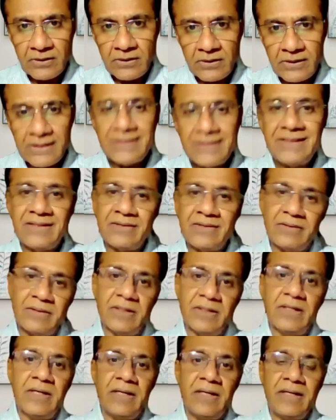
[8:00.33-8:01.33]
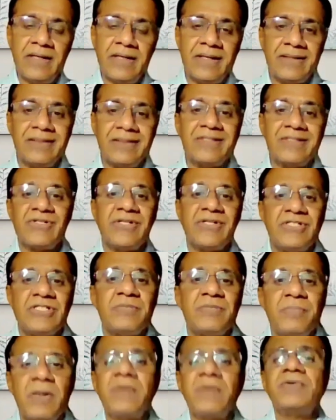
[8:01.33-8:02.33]
And then the
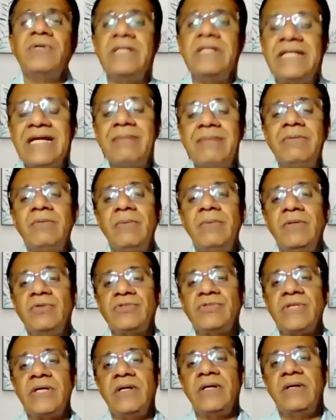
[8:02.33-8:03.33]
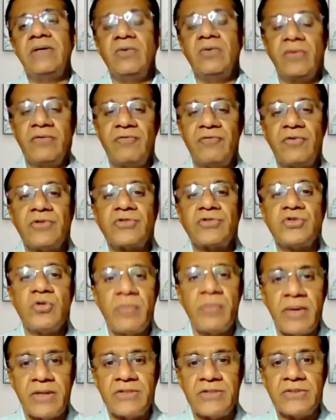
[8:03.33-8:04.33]
strategic part really came in when you started looking for a store
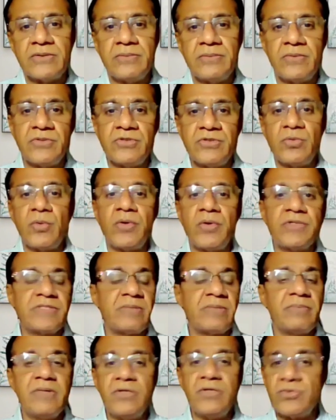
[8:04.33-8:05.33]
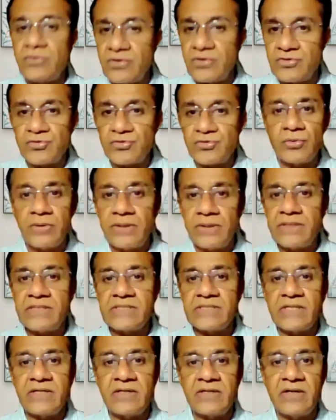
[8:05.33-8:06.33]
manager, because you wanted somebody to control at least
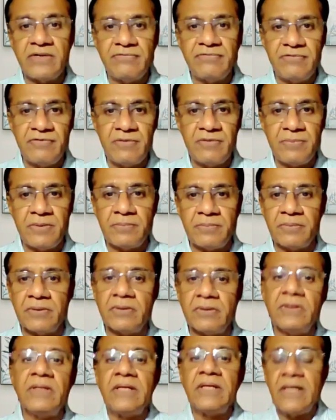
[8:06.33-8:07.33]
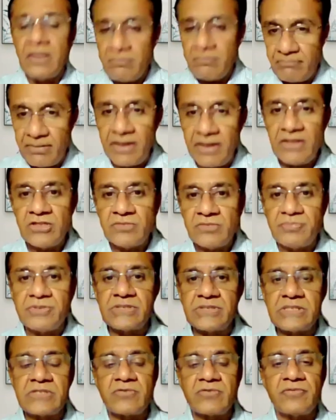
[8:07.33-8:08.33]
150 people, manage a
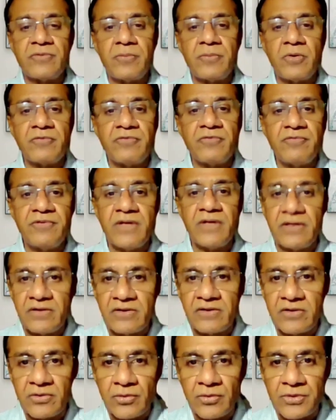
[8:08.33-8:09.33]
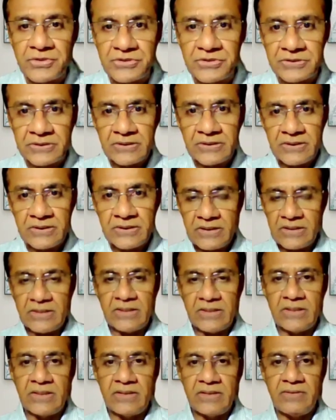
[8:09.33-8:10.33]
business of about 50, 100 crores
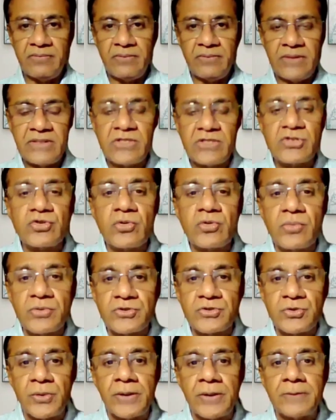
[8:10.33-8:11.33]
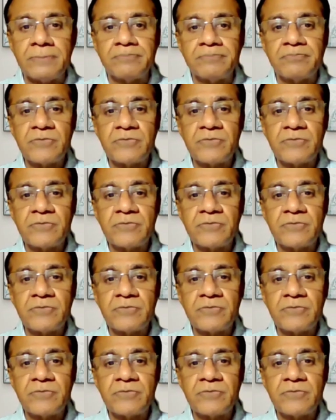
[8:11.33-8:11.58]
that the store was doing.